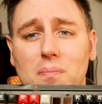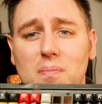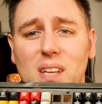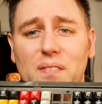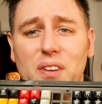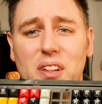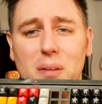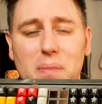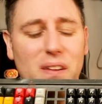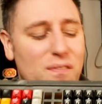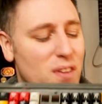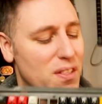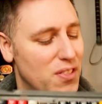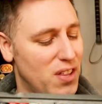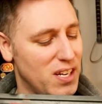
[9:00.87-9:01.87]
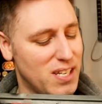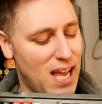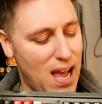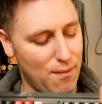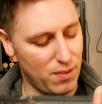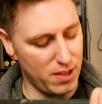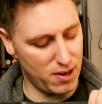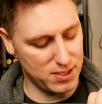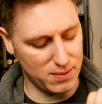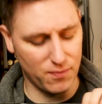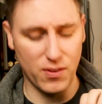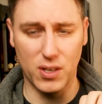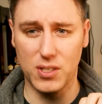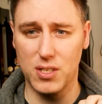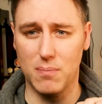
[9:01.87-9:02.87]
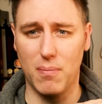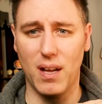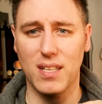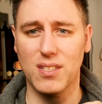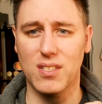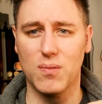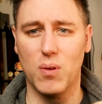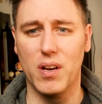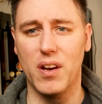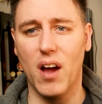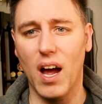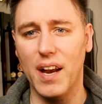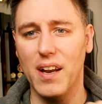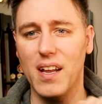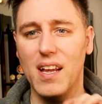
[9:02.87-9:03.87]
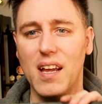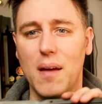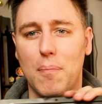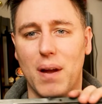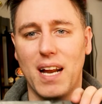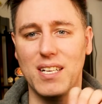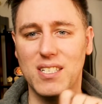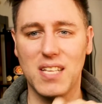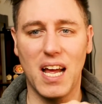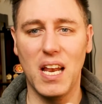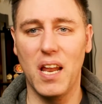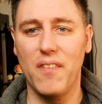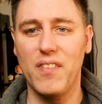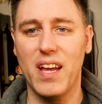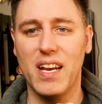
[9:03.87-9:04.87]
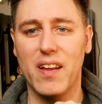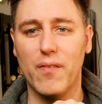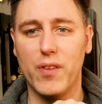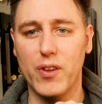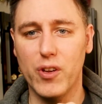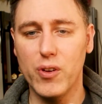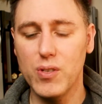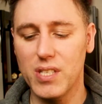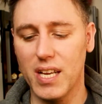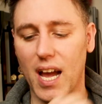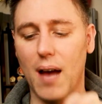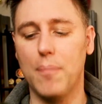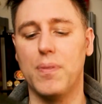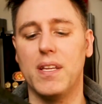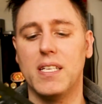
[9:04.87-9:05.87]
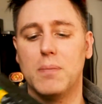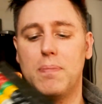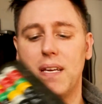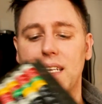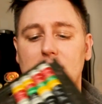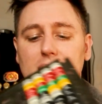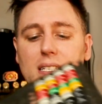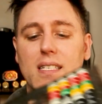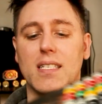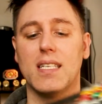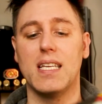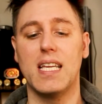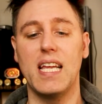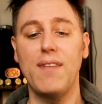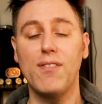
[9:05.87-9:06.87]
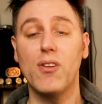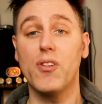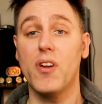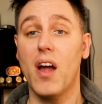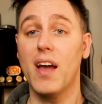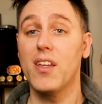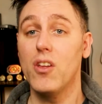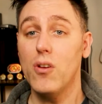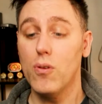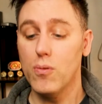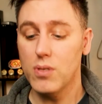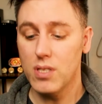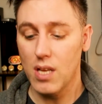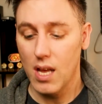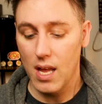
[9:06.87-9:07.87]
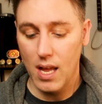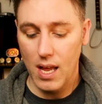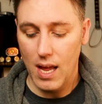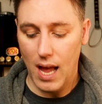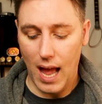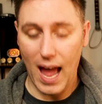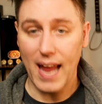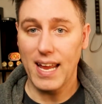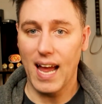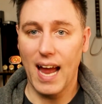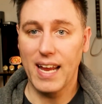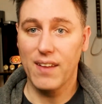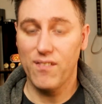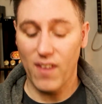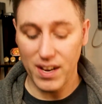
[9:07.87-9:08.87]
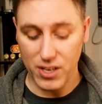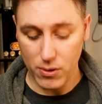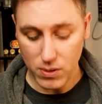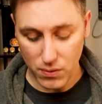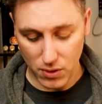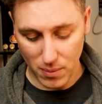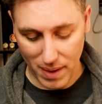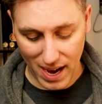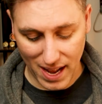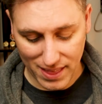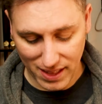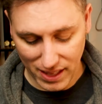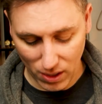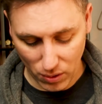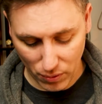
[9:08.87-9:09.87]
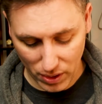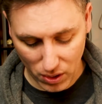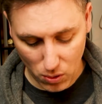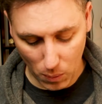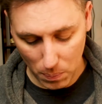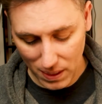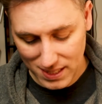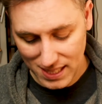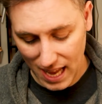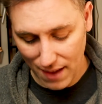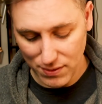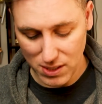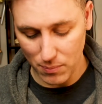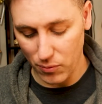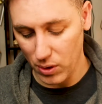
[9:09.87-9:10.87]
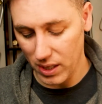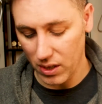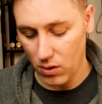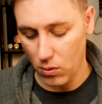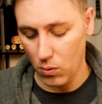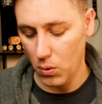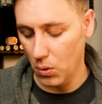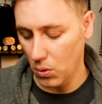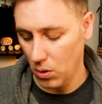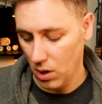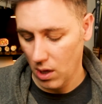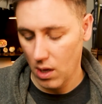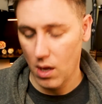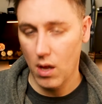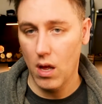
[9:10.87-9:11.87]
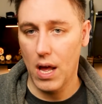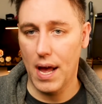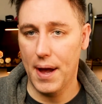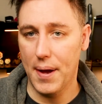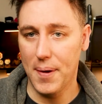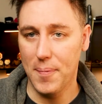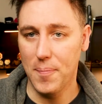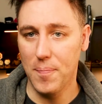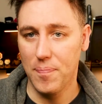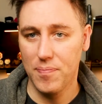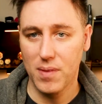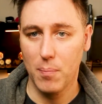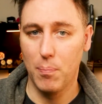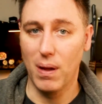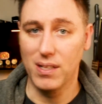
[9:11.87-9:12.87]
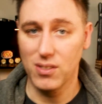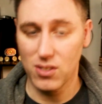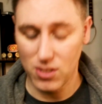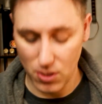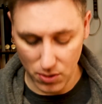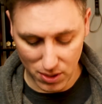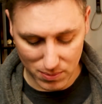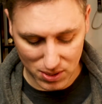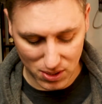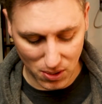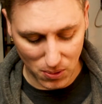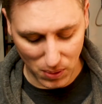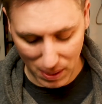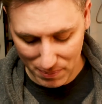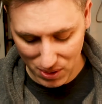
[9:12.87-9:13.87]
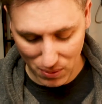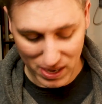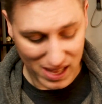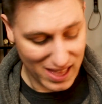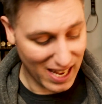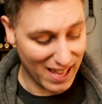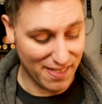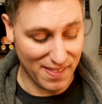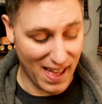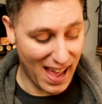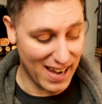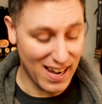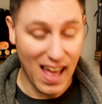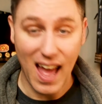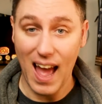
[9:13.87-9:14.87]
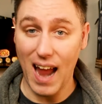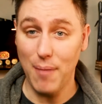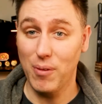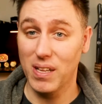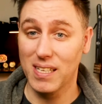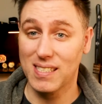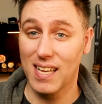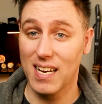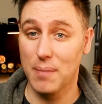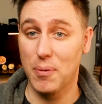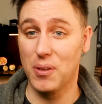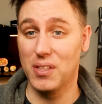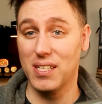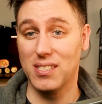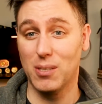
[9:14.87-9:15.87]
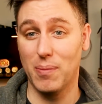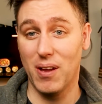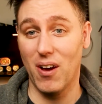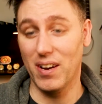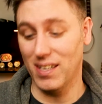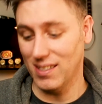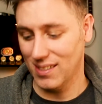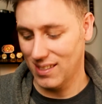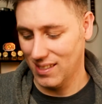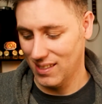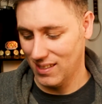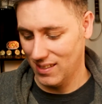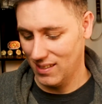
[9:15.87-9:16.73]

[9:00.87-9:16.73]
I feel that'd be a fun thing to have in there, some function buttons and whatnot. But I just, I love the idea of using up these pieces, even though they're not used, I, I, can find use for them, and I think they look really cool. Plus, they have some really cool um, buttons to them, so let me know what you think of that. I'm really excited about these, to be honest.